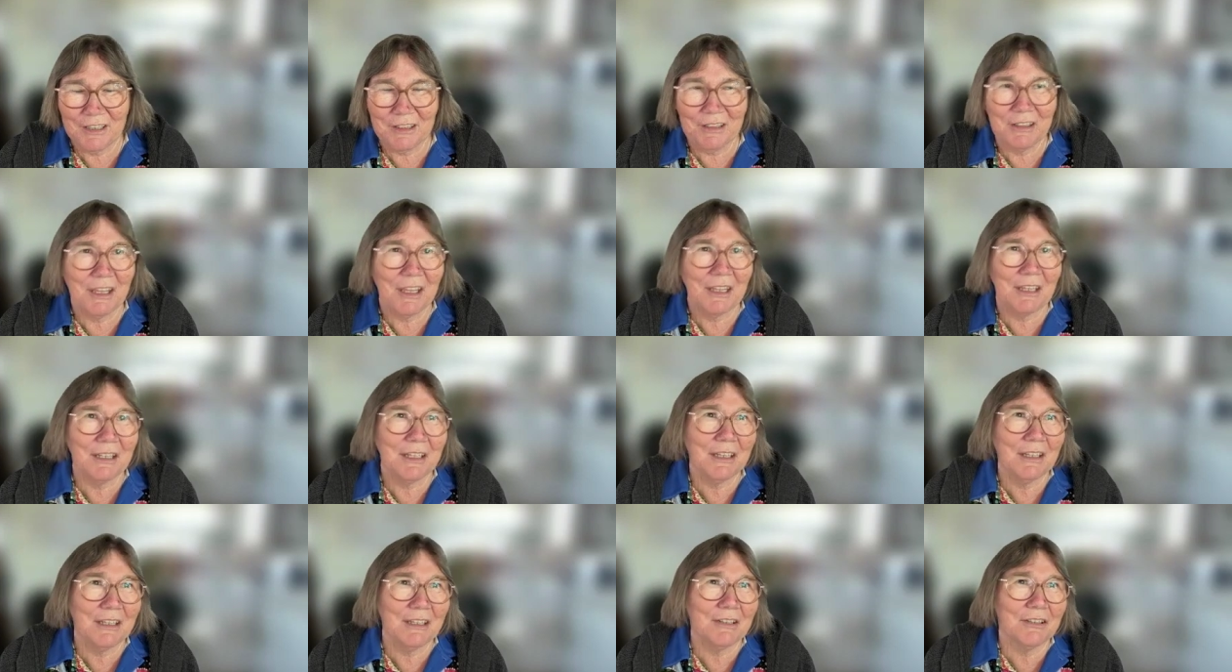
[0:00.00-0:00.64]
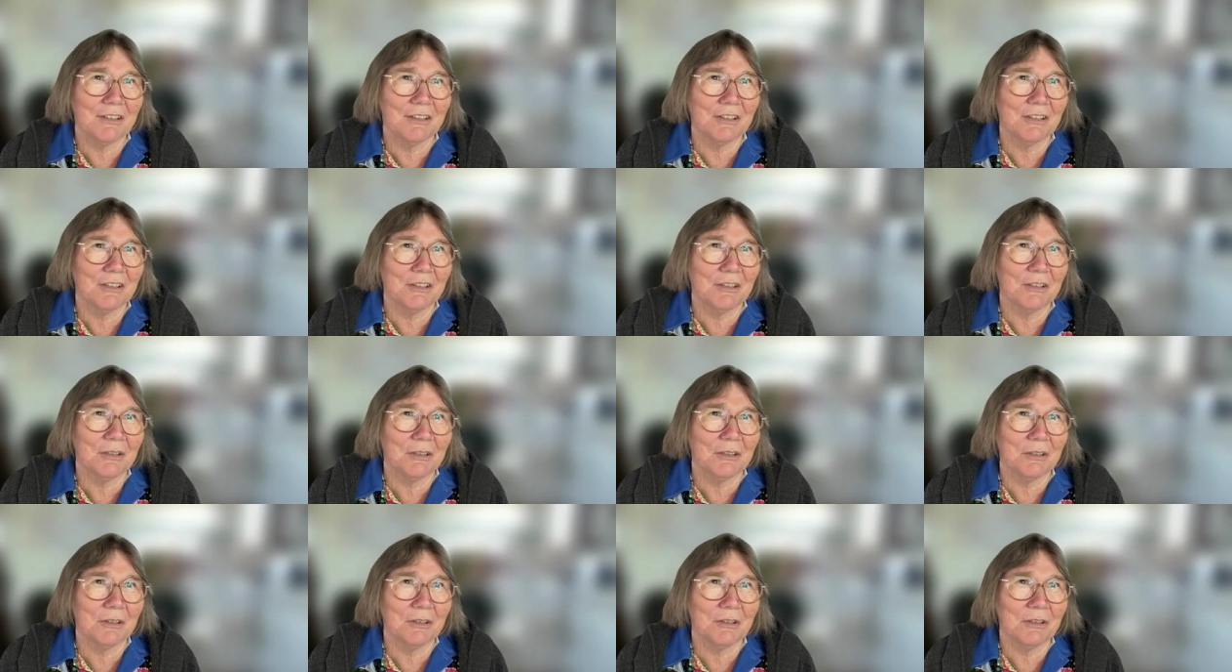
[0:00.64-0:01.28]
need
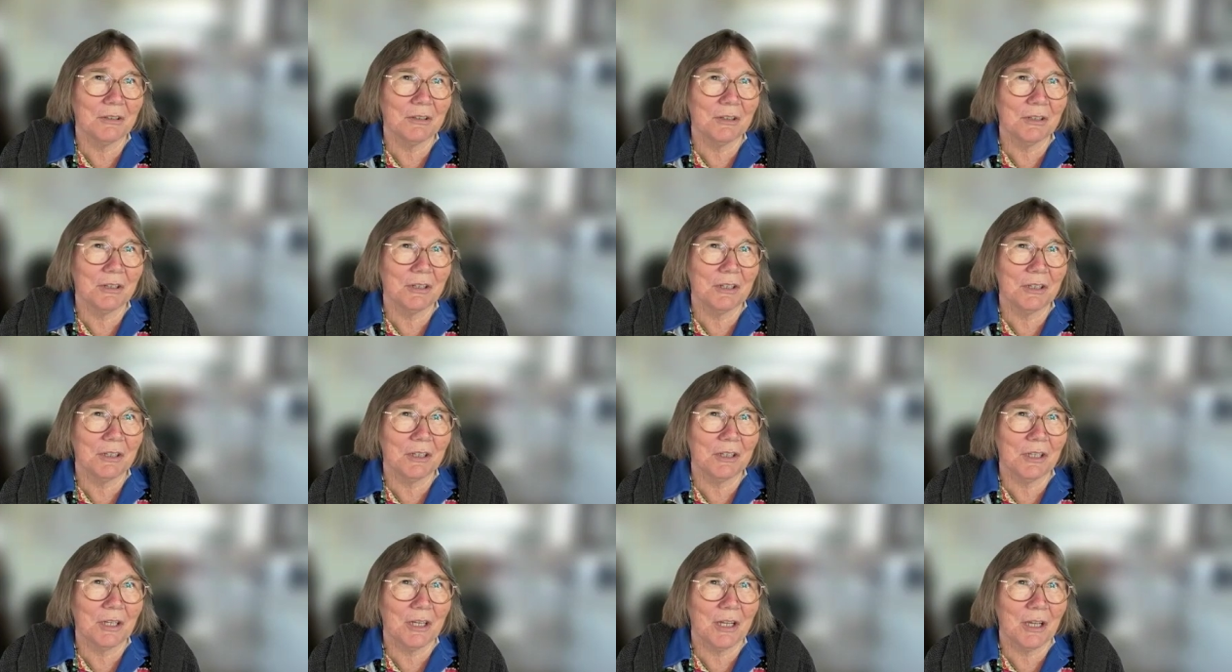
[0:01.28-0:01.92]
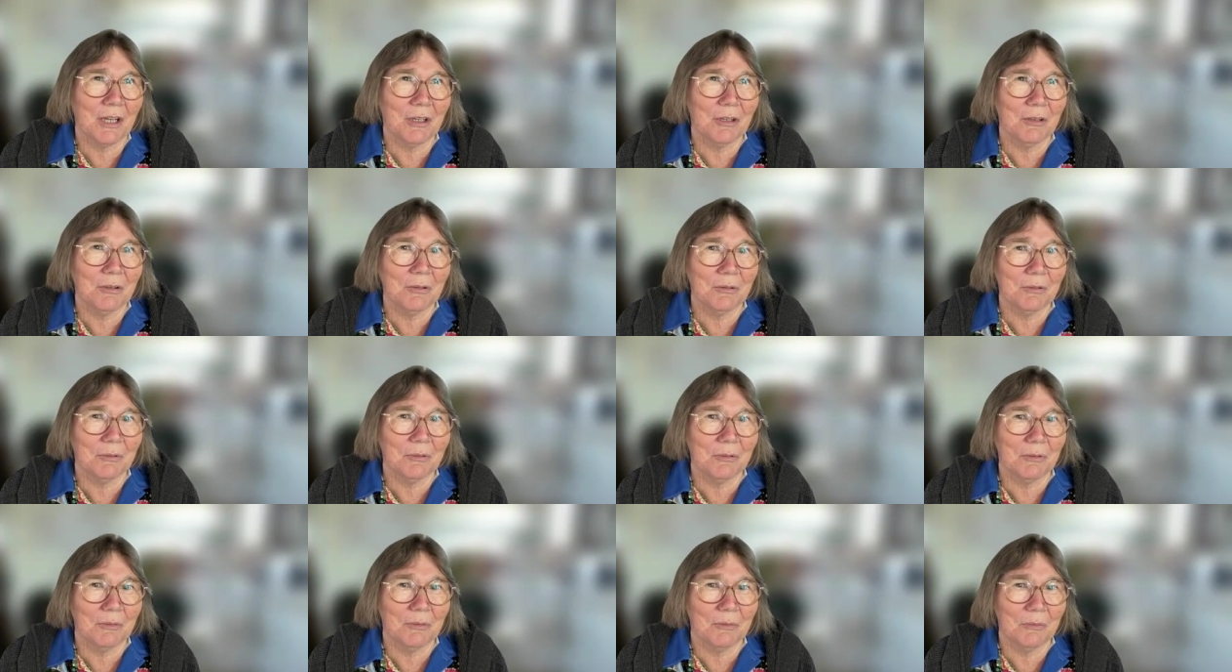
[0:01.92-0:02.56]
to, you know,
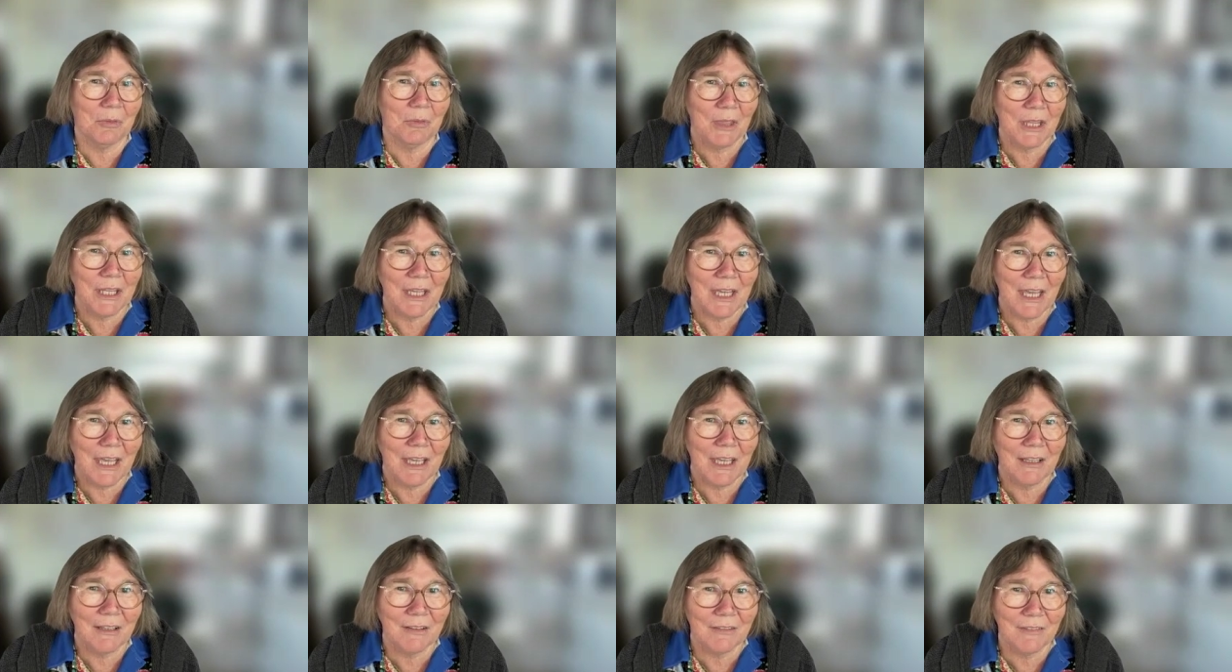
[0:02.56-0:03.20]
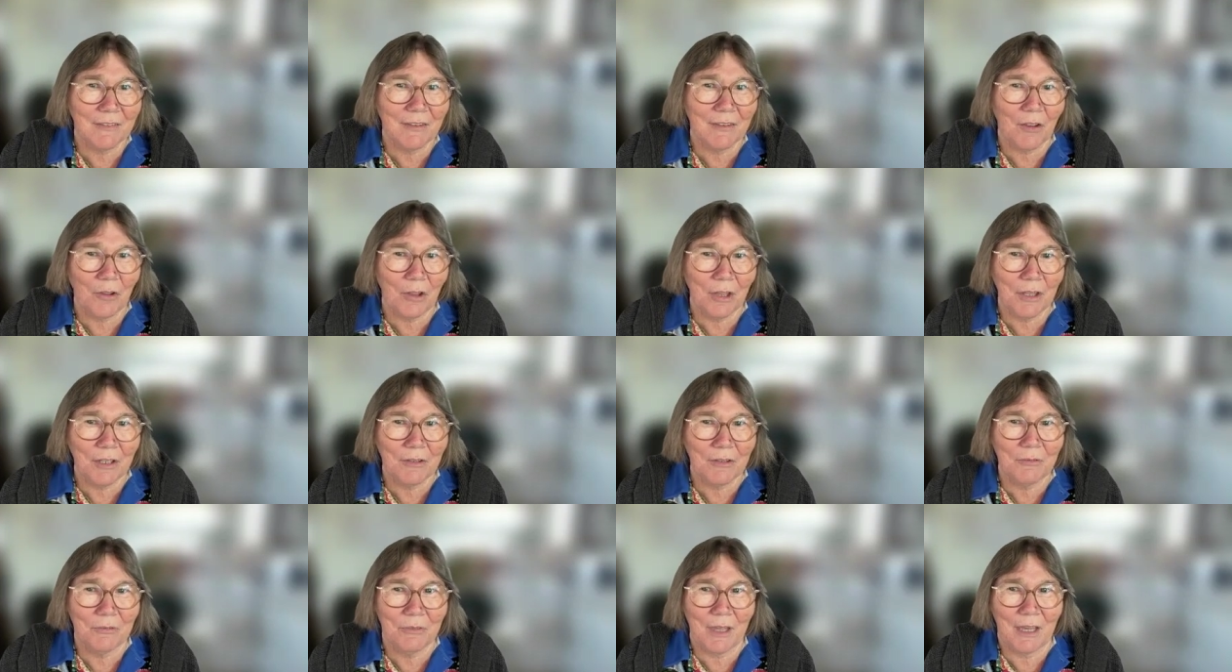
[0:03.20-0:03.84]
think
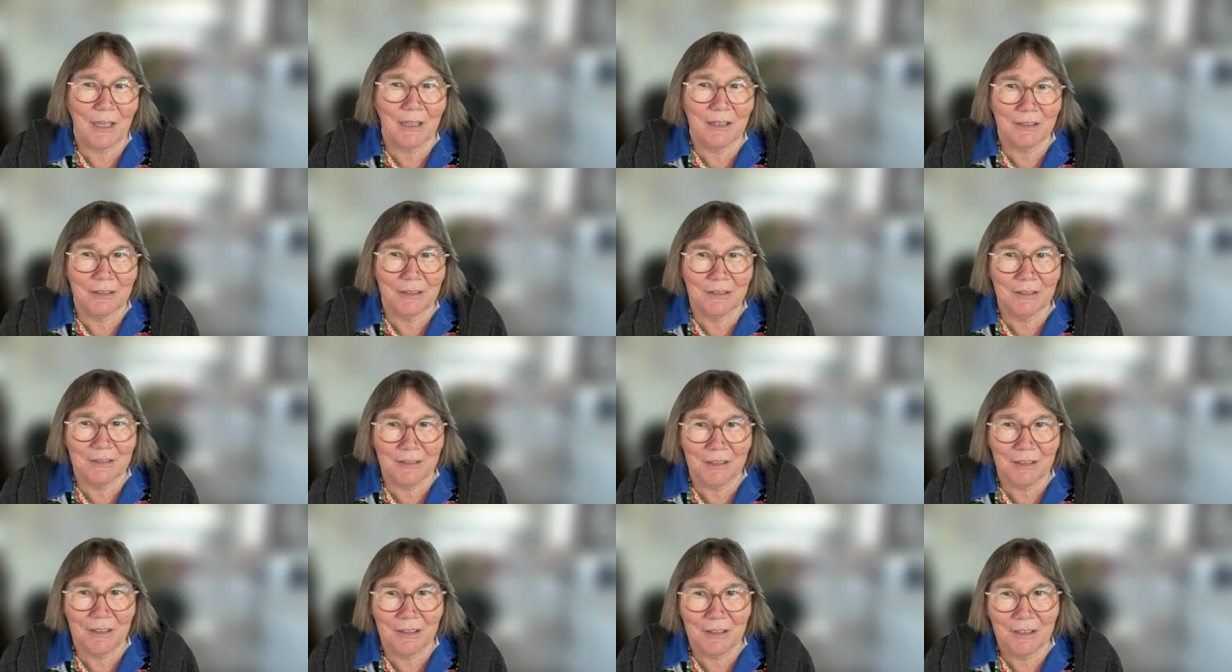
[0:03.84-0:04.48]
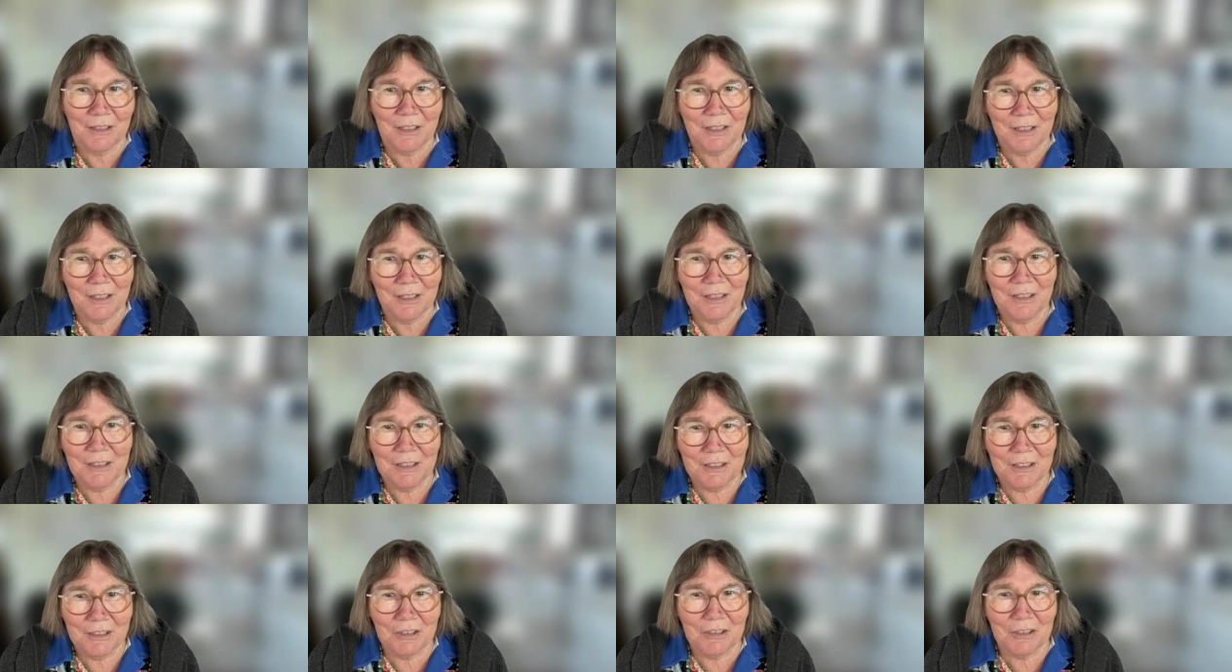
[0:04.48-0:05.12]
outside of that and
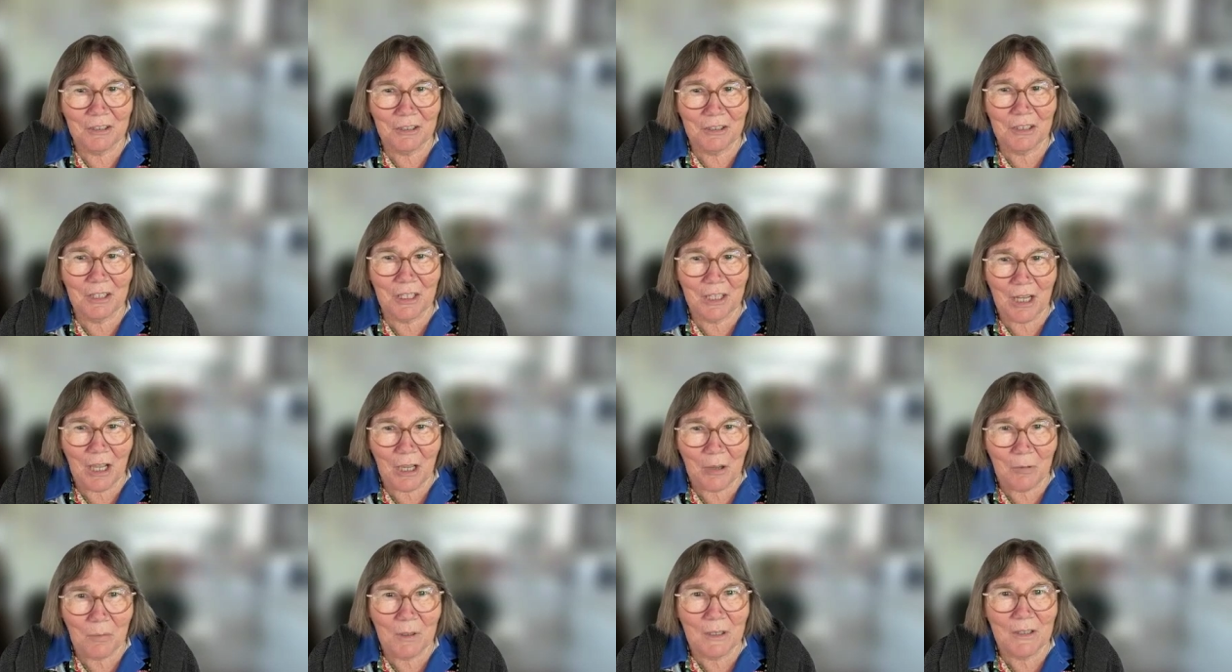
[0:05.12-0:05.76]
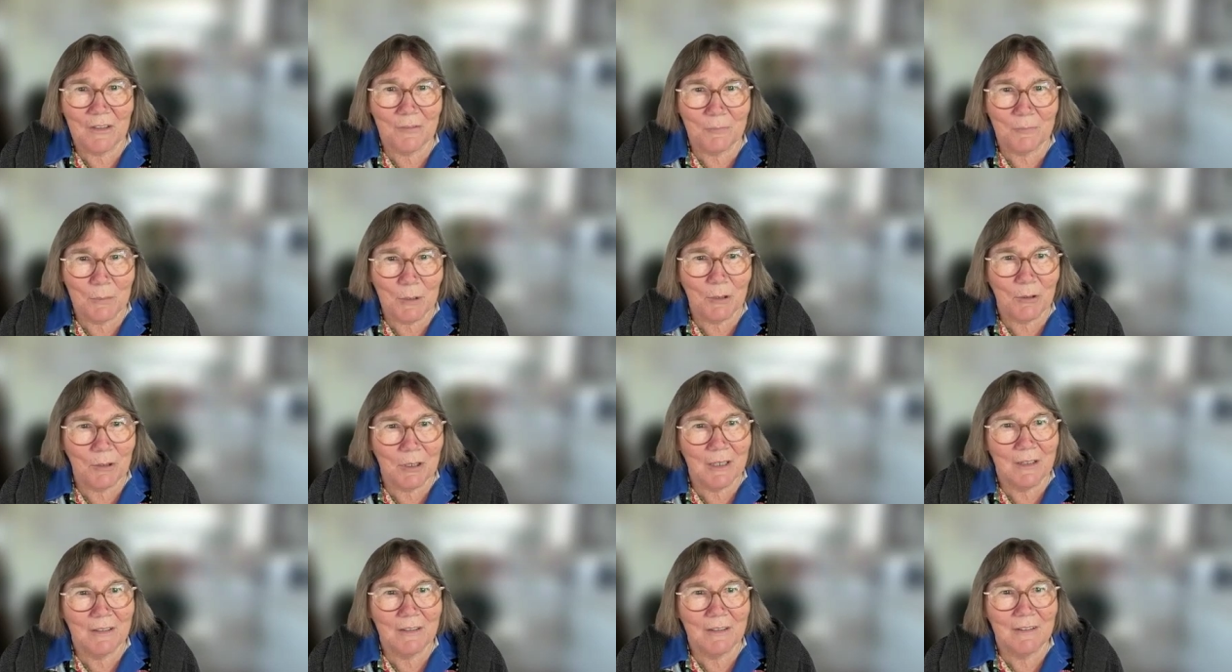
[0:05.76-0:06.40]
you know,
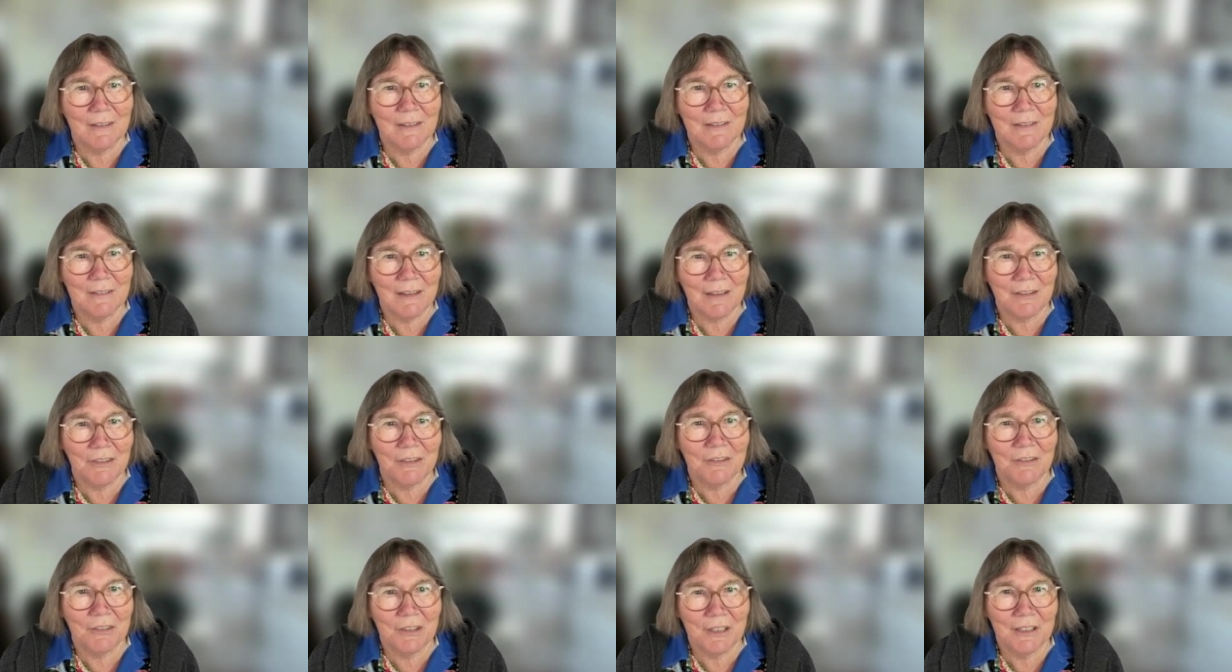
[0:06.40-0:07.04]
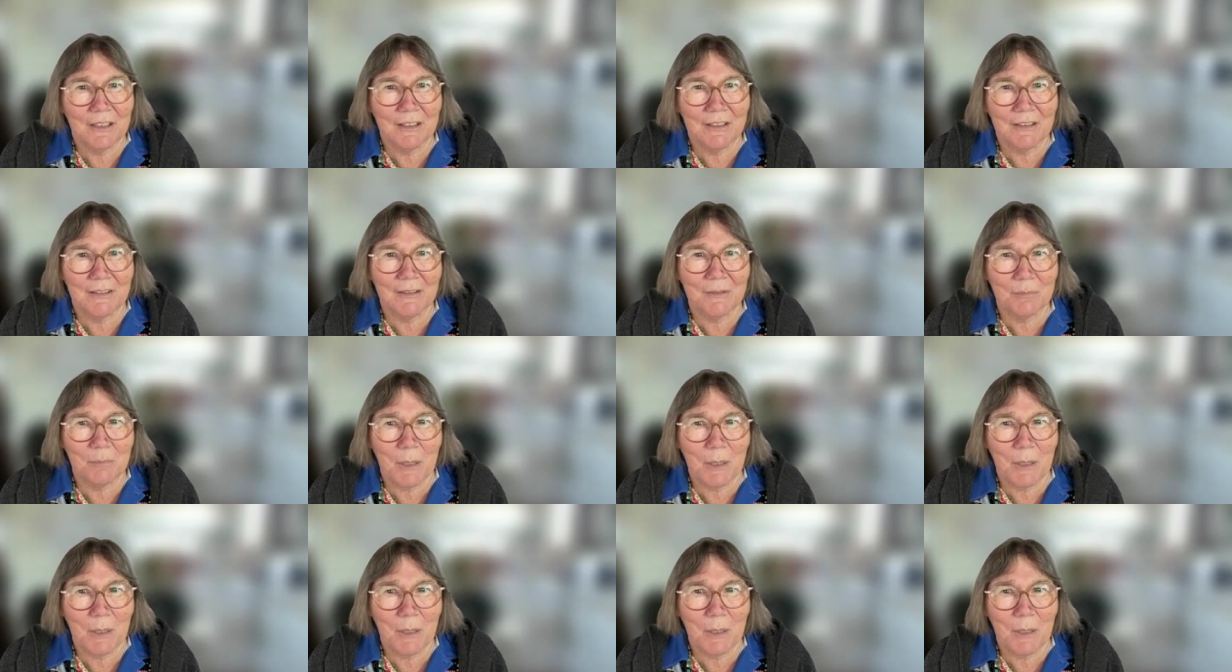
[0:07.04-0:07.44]
experience these other things.